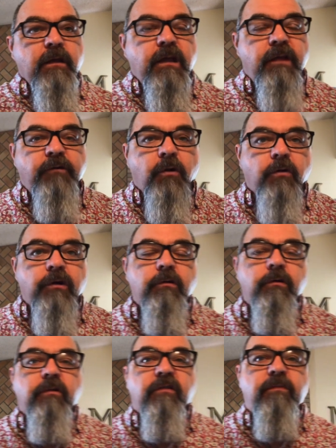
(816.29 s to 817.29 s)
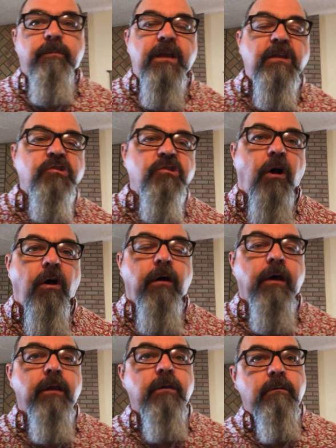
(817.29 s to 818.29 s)
If you're going to do a speech
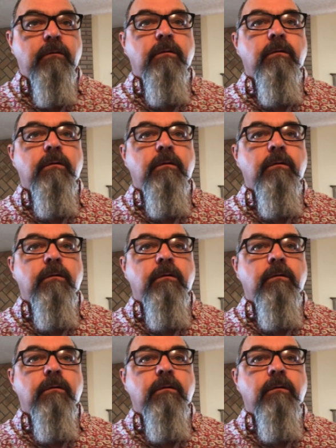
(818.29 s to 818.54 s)
on